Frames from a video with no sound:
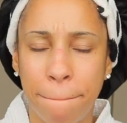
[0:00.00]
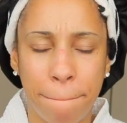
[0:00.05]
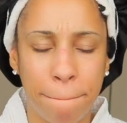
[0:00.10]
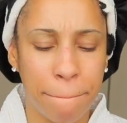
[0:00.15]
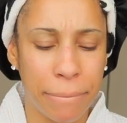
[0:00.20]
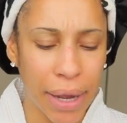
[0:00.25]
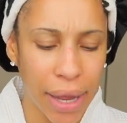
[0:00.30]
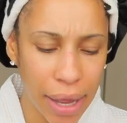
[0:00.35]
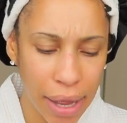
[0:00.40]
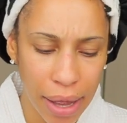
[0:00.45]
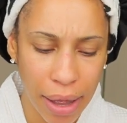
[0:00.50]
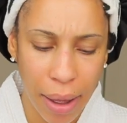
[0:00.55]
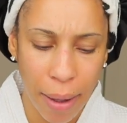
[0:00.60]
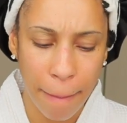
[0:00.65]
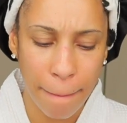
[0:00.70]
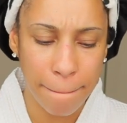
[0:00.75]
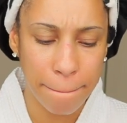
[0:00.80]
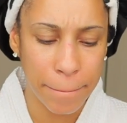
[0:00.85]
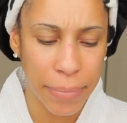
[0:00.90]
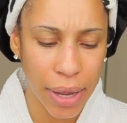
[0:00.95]

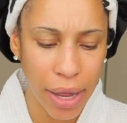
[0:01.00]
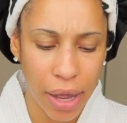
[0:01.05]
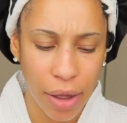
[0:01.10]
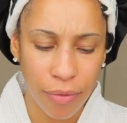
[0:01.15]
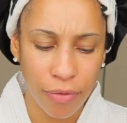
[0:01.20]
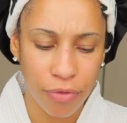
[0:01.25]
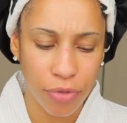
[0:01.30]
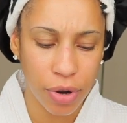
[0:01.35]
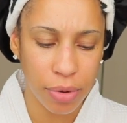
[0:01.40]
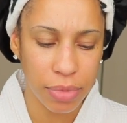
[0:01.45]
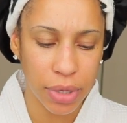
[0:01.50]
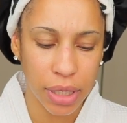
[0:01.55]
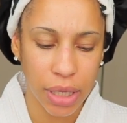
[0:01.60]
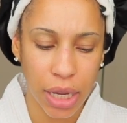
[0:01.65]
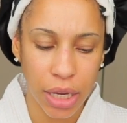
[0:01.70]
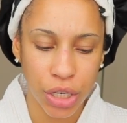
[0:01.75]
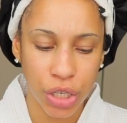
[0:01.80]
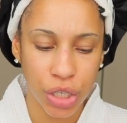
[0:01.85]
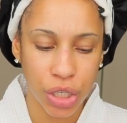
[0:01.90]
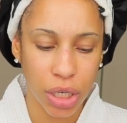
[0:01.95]
balm
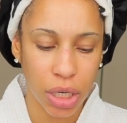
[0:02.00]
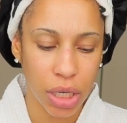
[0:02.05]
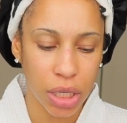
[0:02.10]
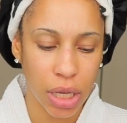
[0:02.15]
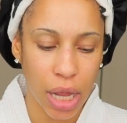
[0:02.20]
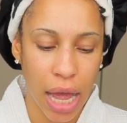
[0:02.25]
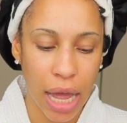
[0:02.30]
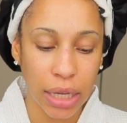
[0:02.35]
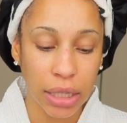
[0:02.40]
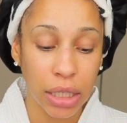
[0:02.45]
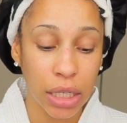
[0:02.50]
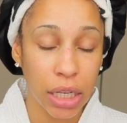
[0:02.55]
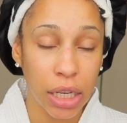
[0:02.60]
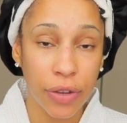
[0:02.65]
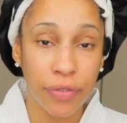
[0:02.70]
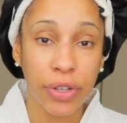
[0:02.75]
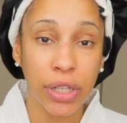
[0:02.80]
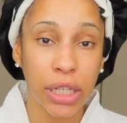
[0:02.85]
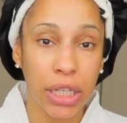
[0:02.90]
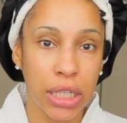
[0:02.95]
formulation. I
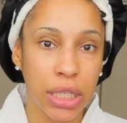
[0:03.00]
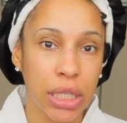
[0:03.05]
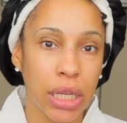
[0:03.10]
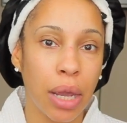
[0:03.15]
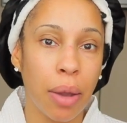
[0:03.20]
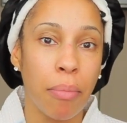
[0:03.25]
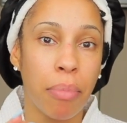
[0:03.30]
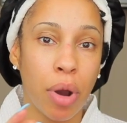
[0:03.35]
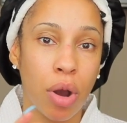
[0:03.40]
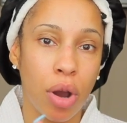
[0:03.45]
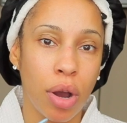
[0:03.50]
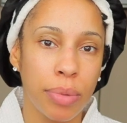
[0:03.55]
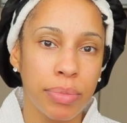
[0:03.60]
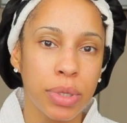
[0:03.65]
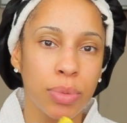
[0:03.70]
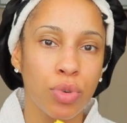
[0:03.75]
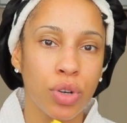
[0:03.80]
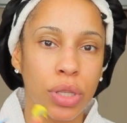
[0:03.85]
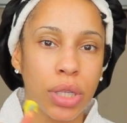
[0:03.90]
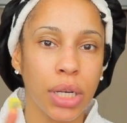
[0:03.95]
love cleansing balms
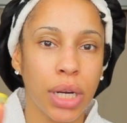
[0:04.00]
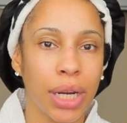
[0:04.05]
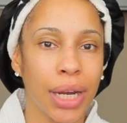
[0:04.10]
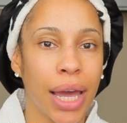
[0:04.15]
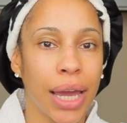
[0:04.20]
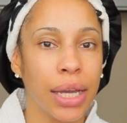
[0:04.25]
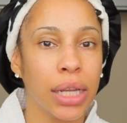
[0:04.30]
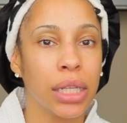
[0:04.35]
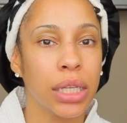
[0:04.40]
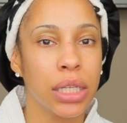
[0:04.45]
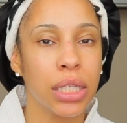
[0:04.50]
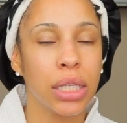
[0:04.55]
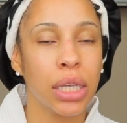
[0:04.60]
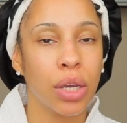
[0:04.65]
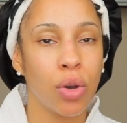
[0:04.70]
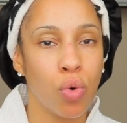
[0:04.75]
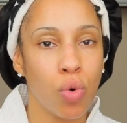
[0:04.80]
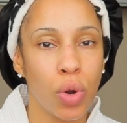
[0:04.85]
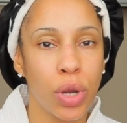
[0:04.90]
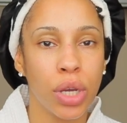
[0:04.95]
more than I like
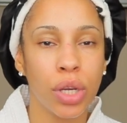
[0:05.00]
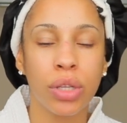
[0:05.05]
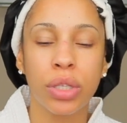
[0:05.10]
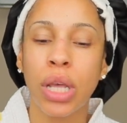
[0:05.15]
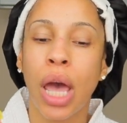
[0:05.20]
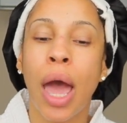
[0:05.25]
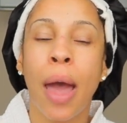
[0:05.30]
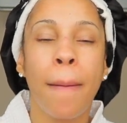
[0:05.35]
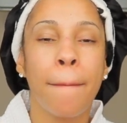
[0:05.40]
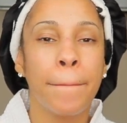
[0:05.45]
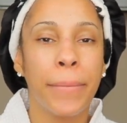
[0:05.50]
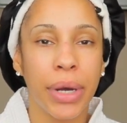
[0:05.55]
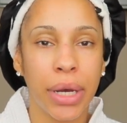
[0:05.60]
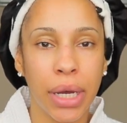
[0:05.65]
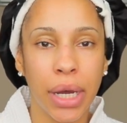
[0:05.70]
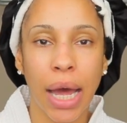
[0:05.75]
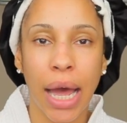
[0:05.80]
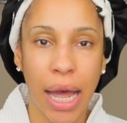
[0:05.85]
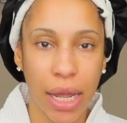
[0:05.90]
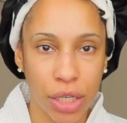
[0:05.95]
cleansing oils,
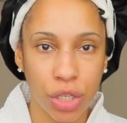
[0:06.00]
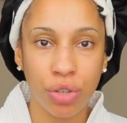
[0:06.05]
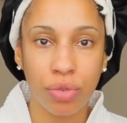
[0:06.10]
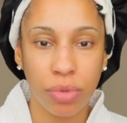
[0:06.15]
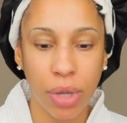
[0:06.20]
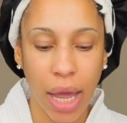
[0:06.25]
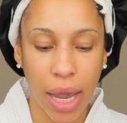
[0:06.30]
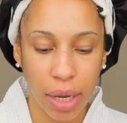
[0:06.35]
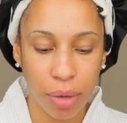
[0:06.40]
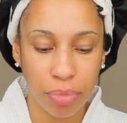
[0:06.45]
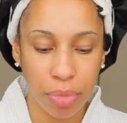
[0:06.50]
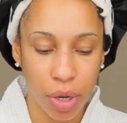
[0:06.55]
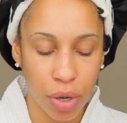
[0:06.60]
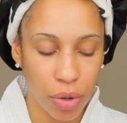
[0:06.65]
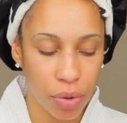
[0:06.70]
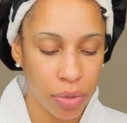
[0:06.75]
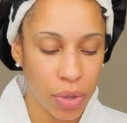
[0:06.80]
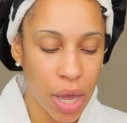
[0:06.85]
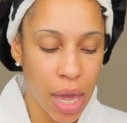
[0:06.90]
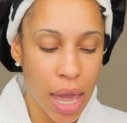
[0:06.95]
but I do like
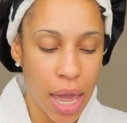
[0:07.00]
both.